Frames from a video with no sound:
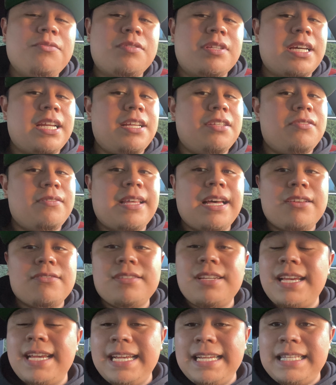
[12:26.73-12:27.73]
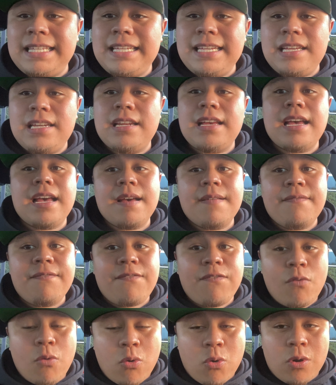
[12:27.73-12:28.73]
got a 2018
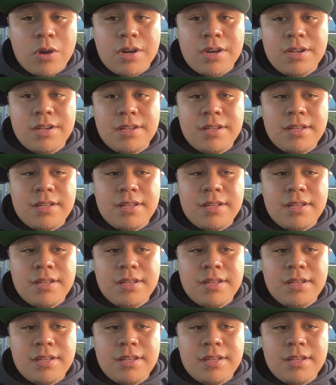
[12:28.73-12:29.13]
M4,